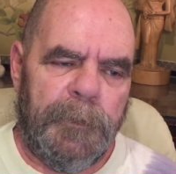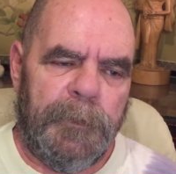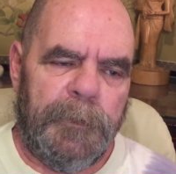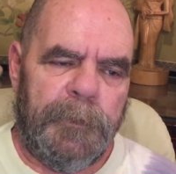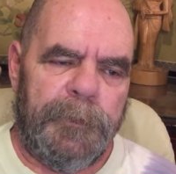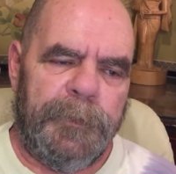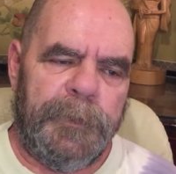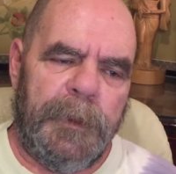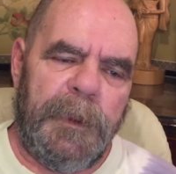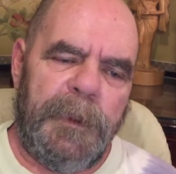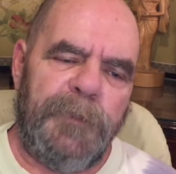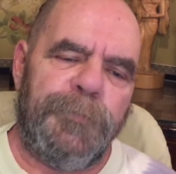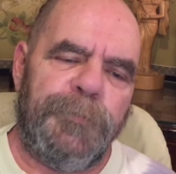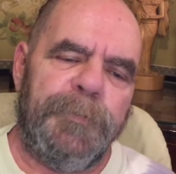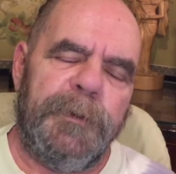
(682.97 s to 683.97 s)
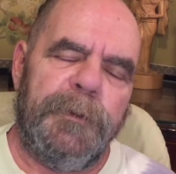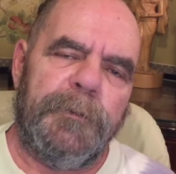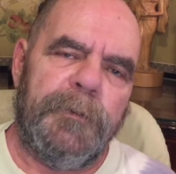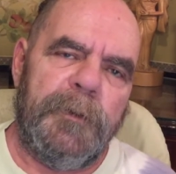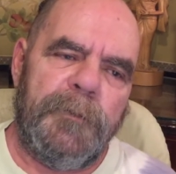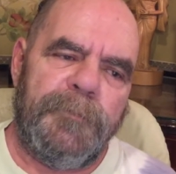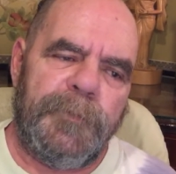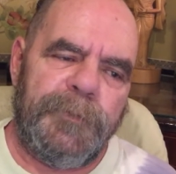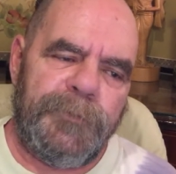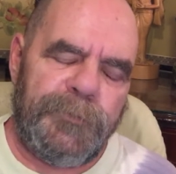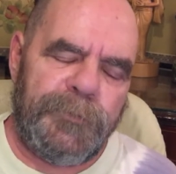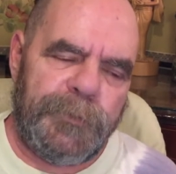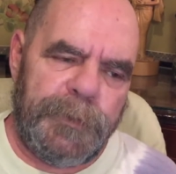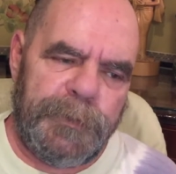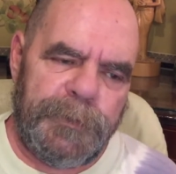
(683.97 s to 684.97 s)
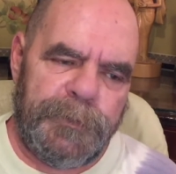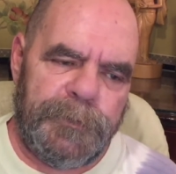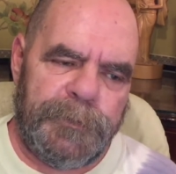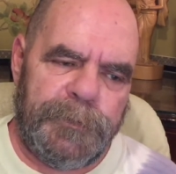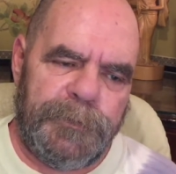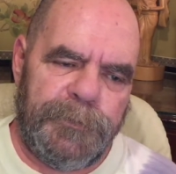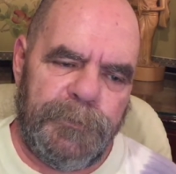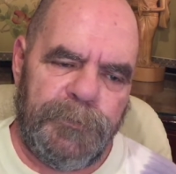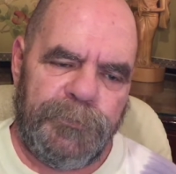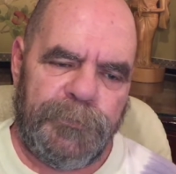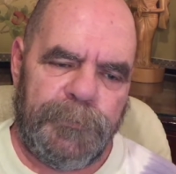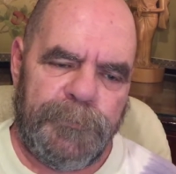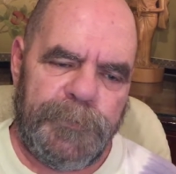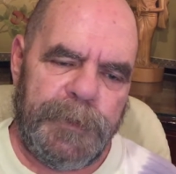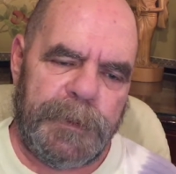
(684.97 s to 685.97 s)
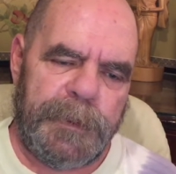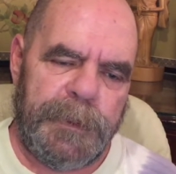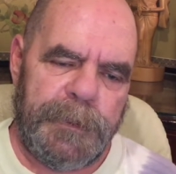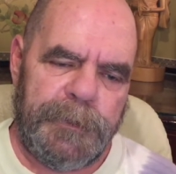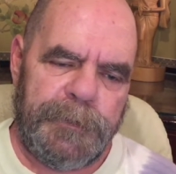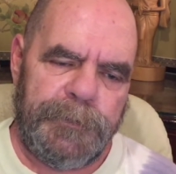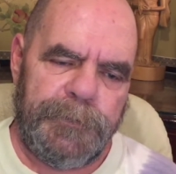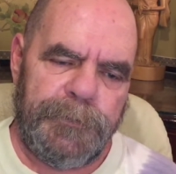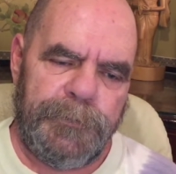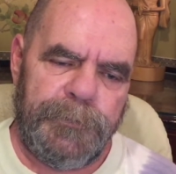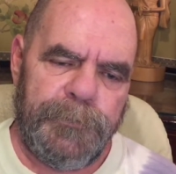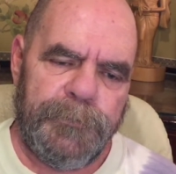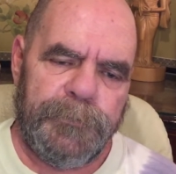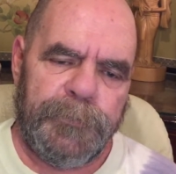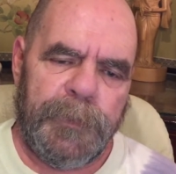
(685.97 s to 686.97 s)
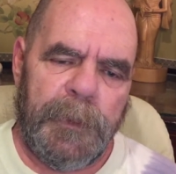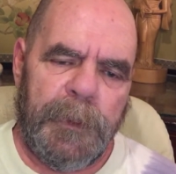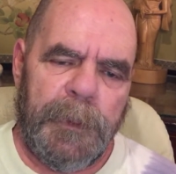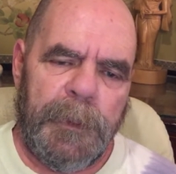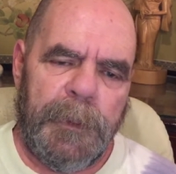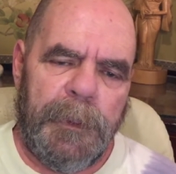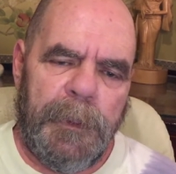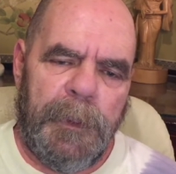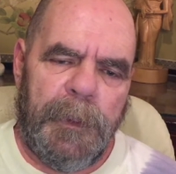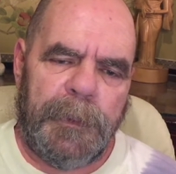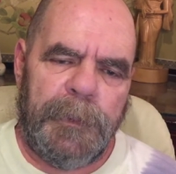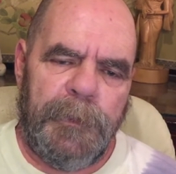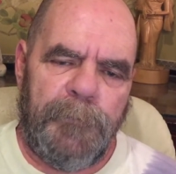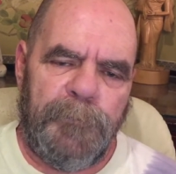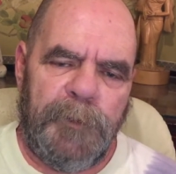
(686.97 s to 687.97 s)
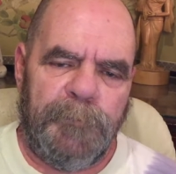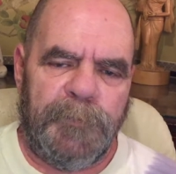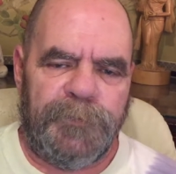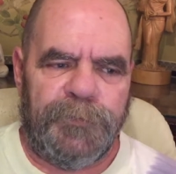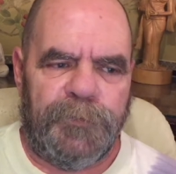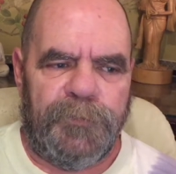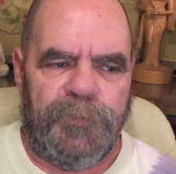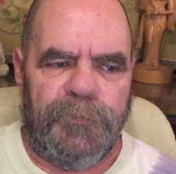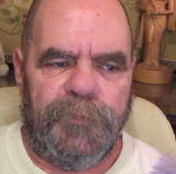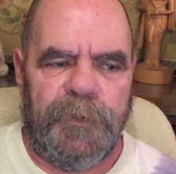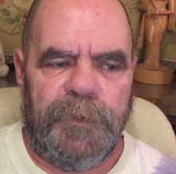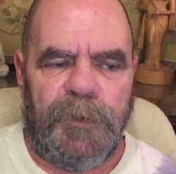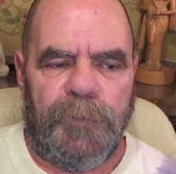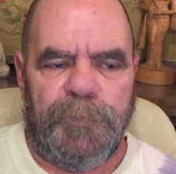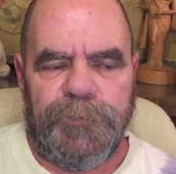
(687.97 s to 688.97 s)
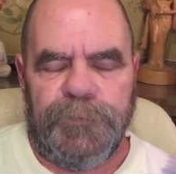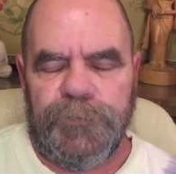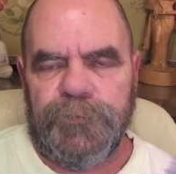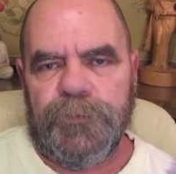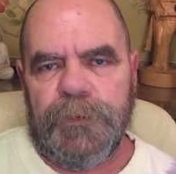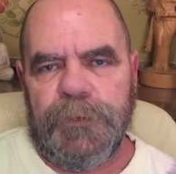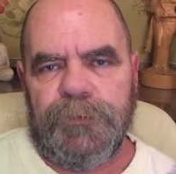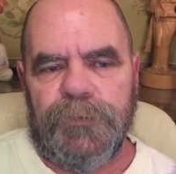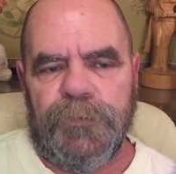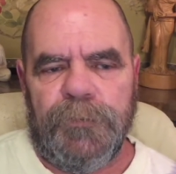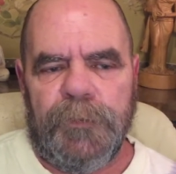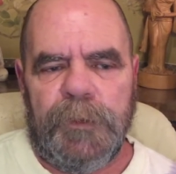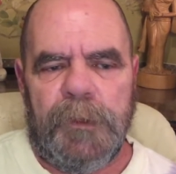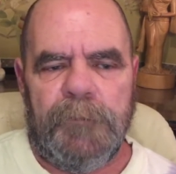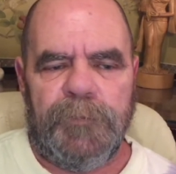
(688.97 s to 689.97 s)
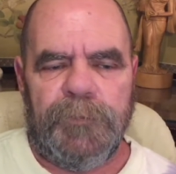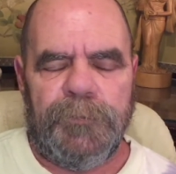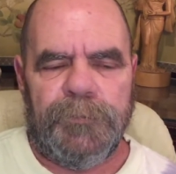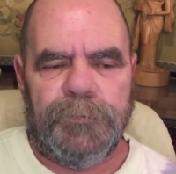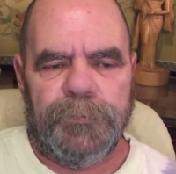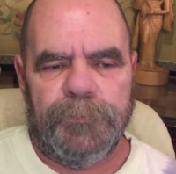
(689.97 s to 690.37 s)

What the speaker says: In the last paragraph, I stated, there is something I can do. I can make myself available to straight survivors.